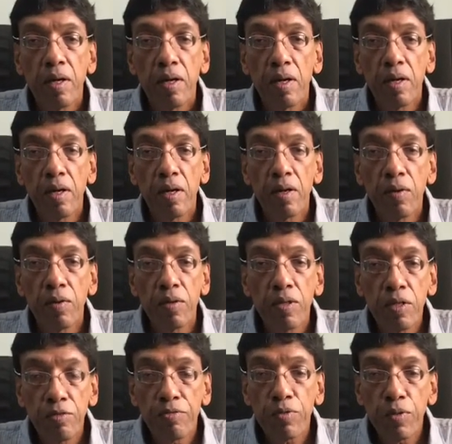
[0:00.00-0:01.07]
Only
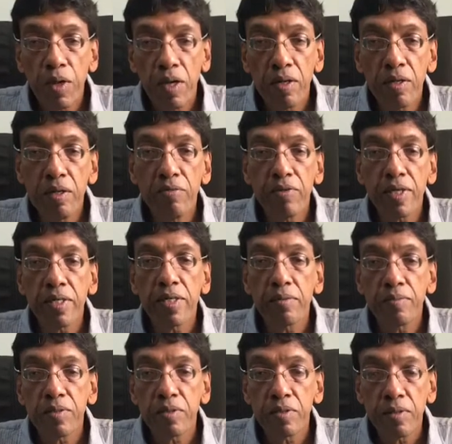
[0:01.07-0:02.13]
a few hundred
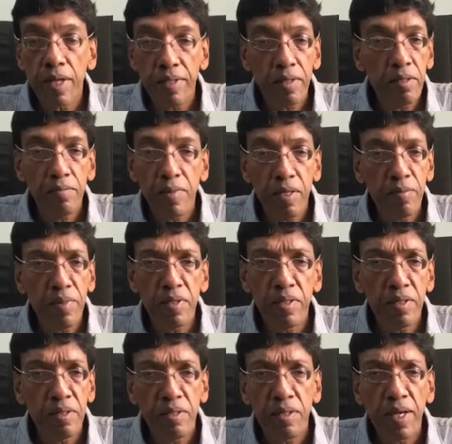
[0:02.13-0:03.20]
victims, I think
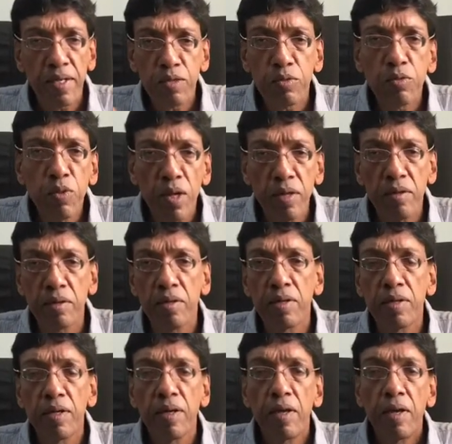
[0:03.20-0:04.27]
maybe like
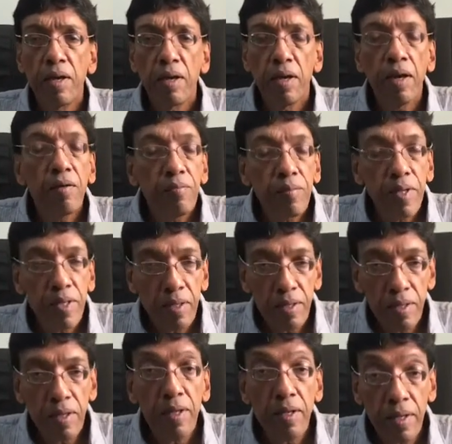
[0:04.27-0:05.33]
200, have
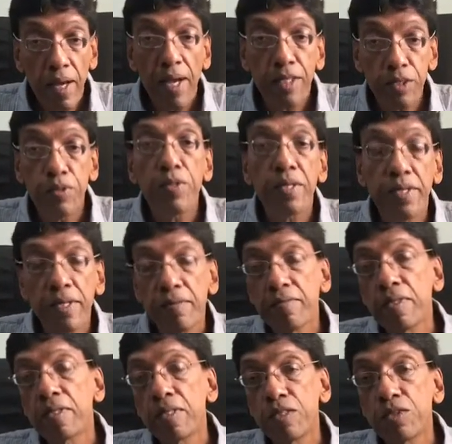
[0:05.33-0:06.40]
been actually
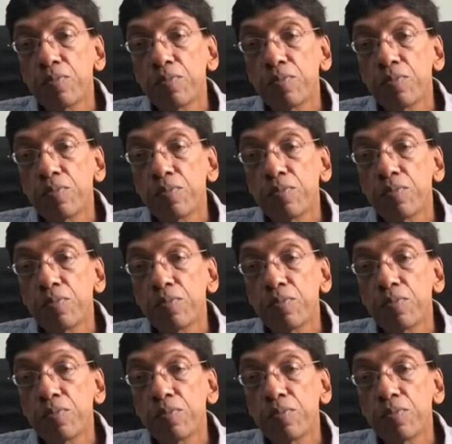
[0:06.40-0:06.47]
given this